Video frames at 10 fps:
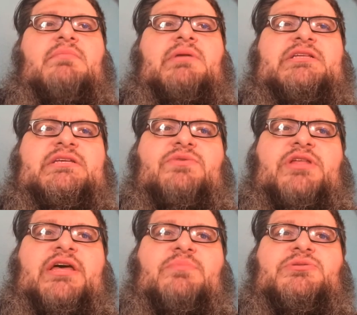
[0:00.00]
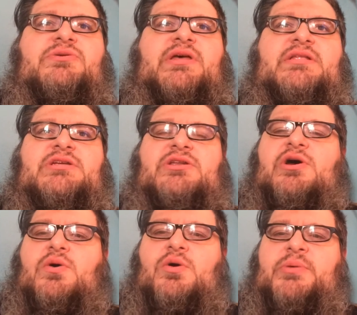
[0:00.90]
because it really helps you get to
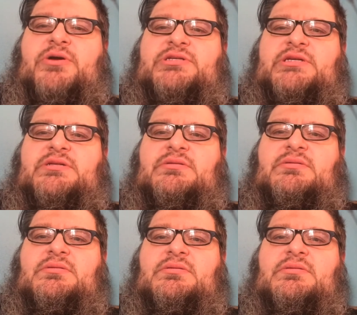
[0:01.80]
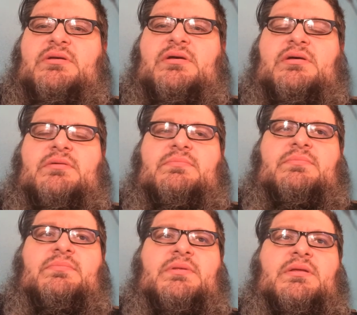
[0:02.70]
know a person.
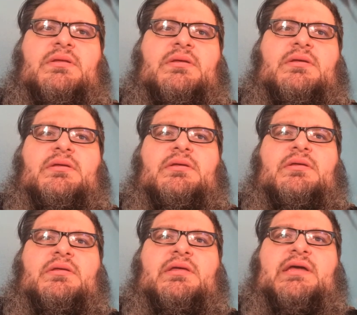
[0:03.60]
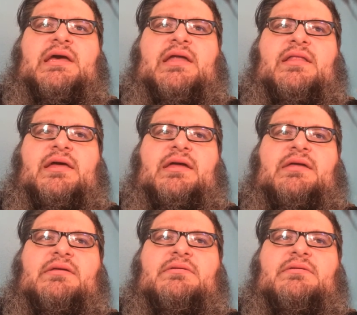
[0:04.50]
Um, it kind of like